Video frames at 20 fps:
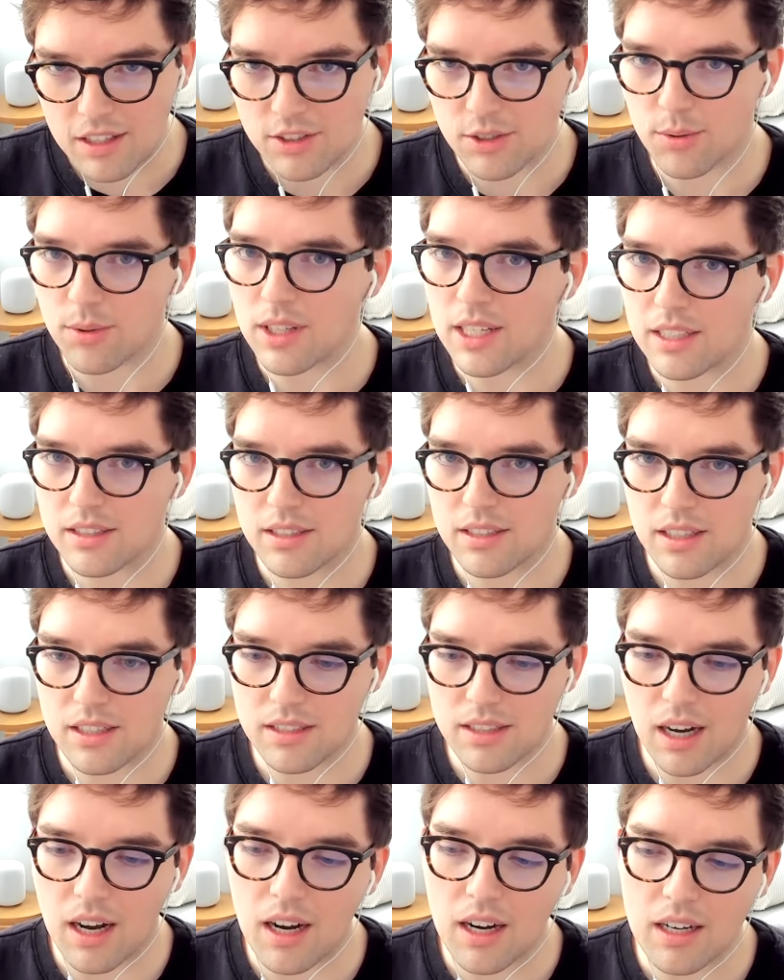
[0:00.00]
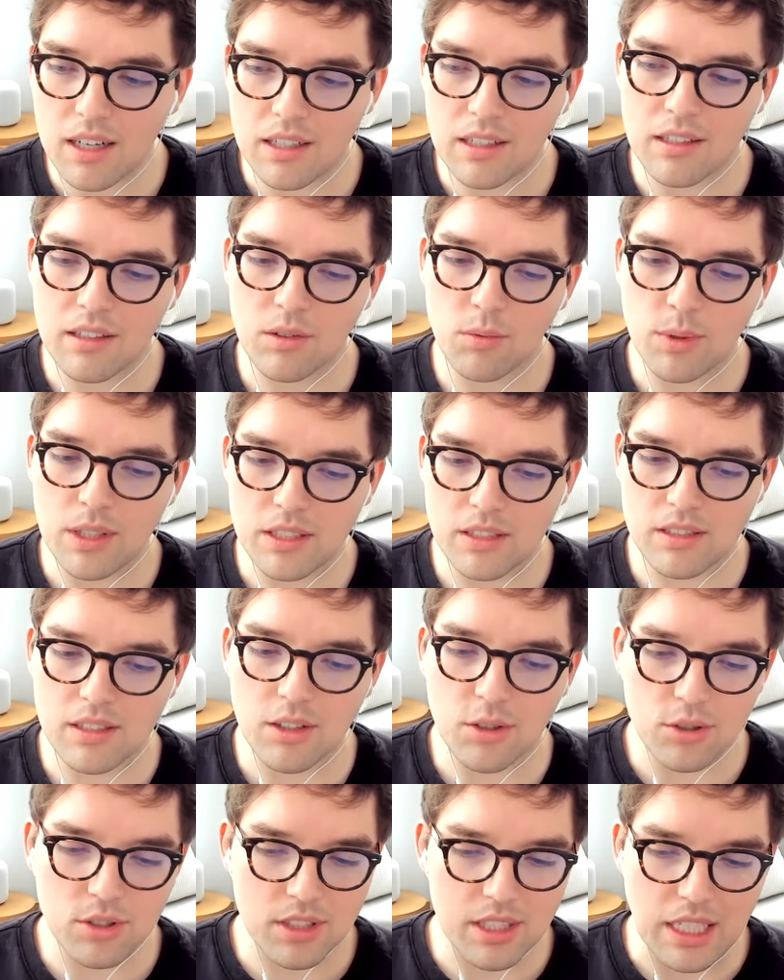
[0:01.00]
relates to design, we
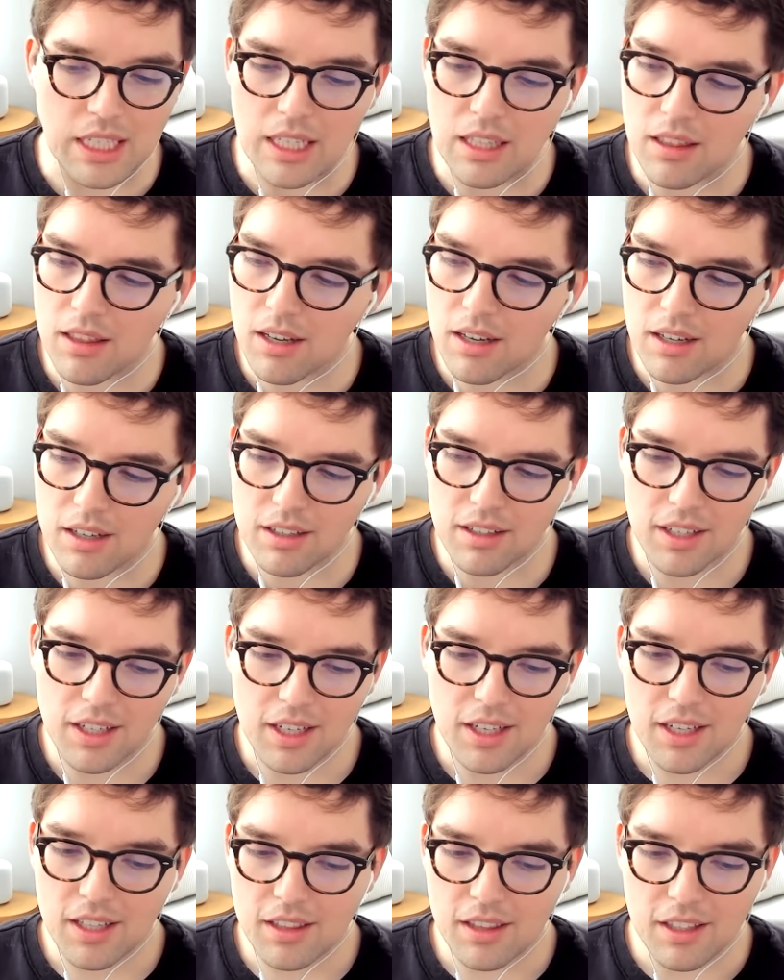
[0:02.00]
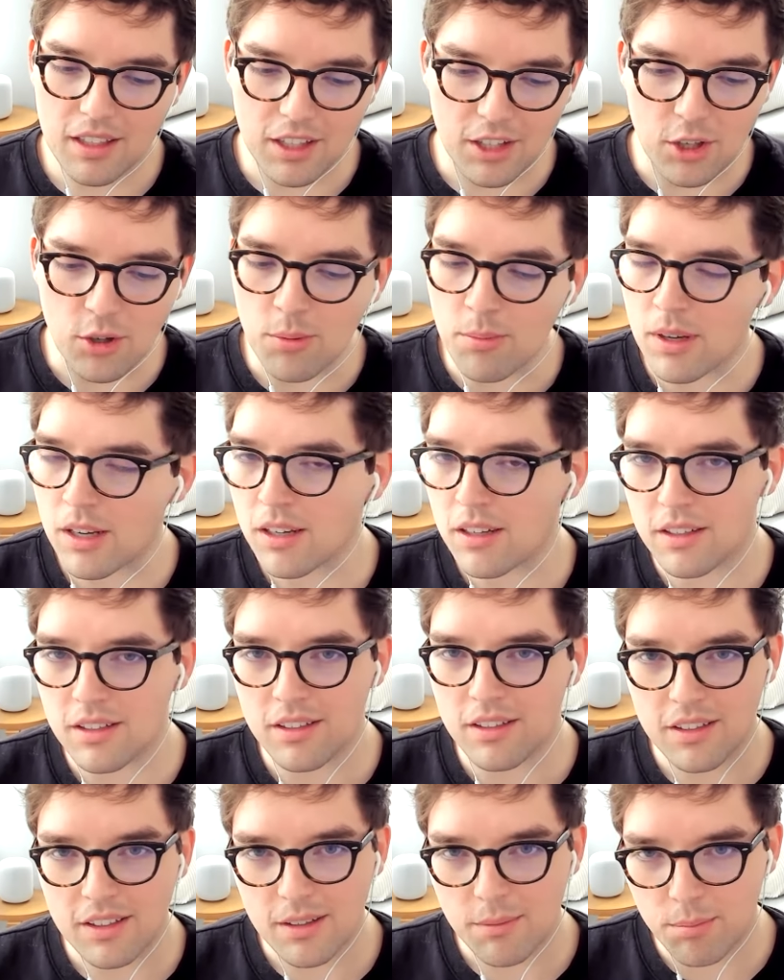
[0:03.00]
still see the
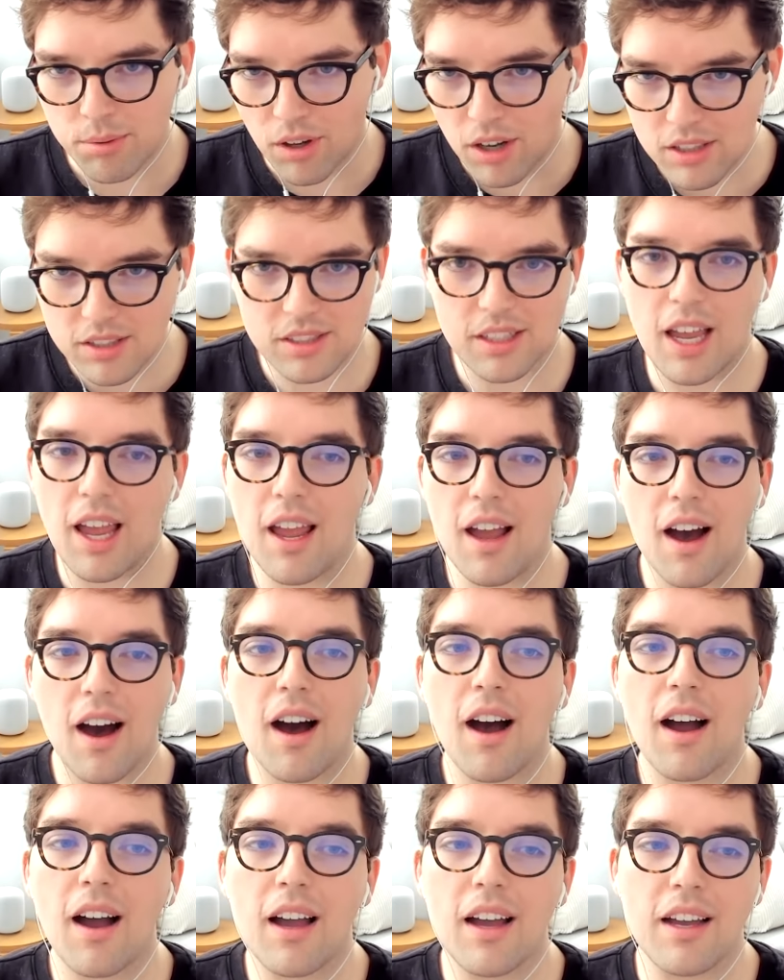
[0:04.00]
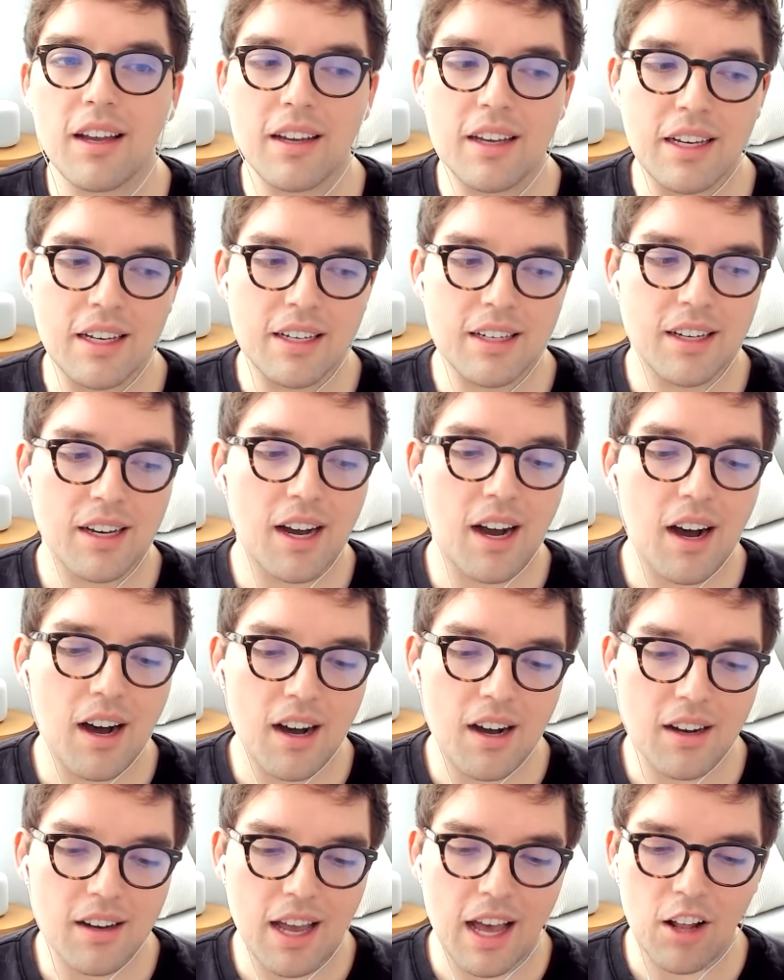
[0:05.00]
human plus AI
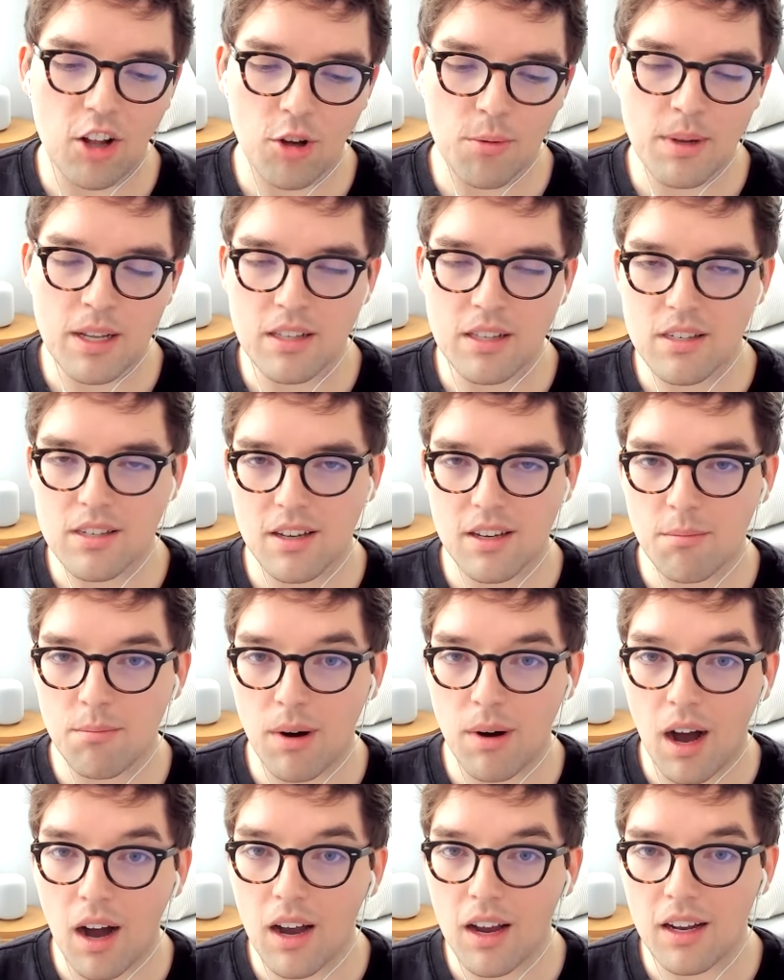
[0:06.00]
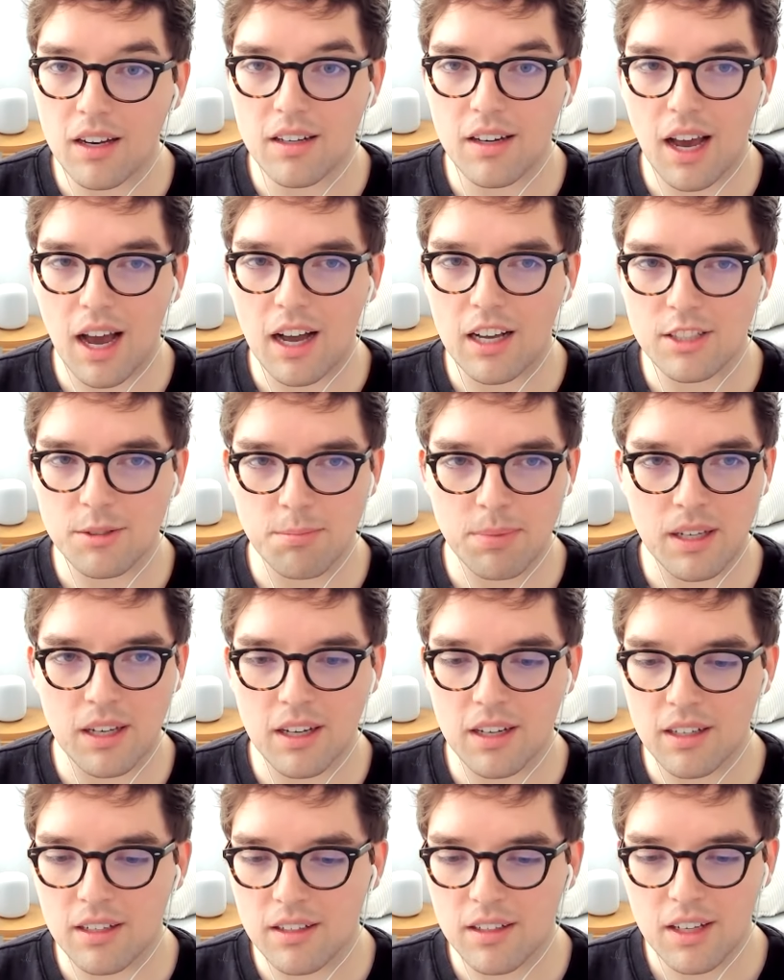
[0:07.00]
elements combined as
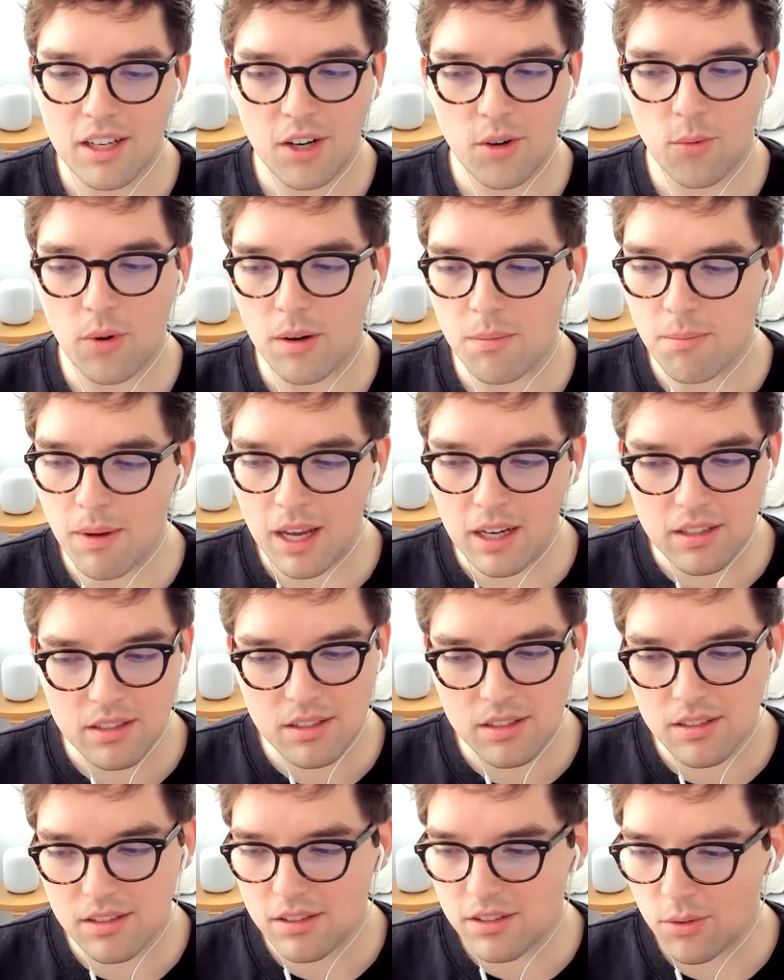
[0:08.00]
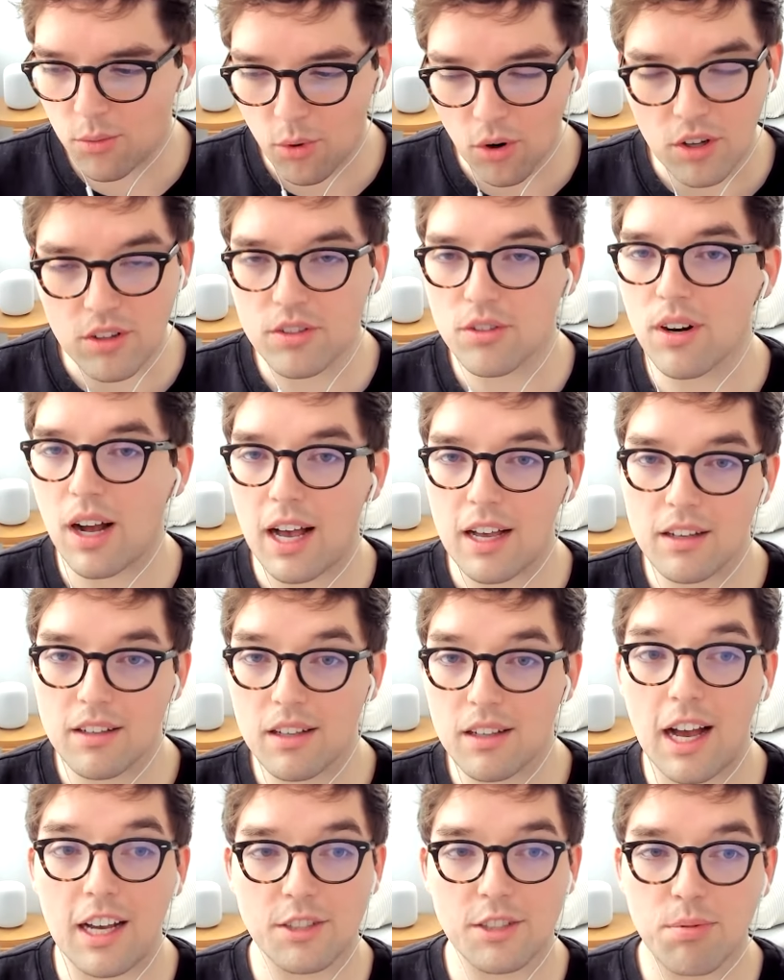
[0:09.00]
being what makes world
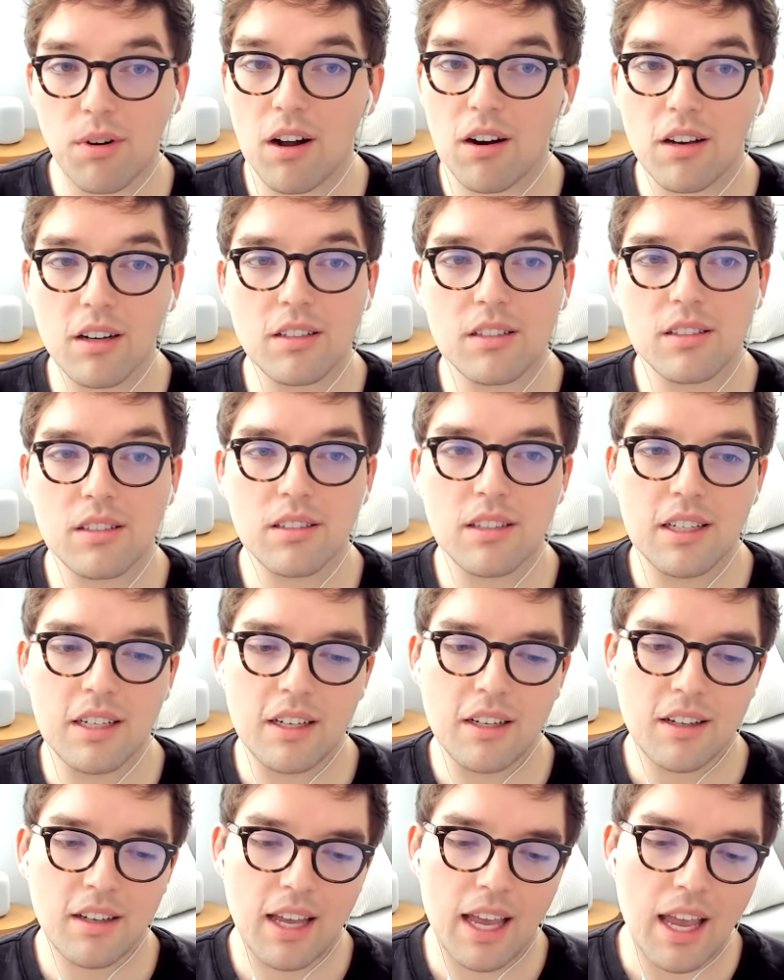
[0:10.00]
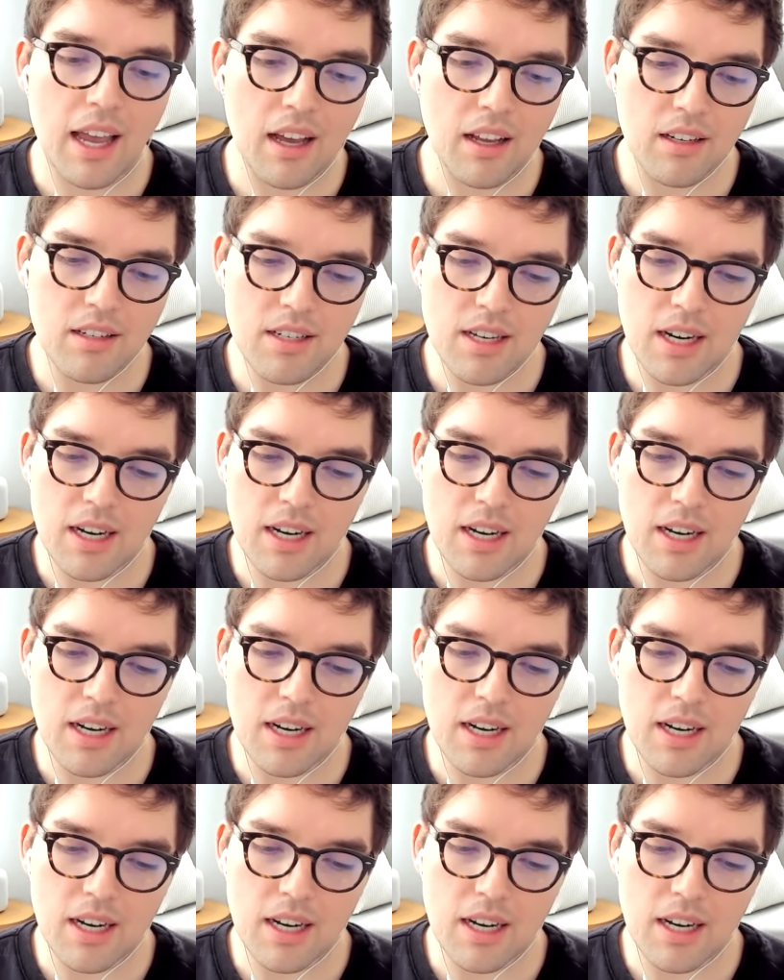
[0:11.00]
class products. And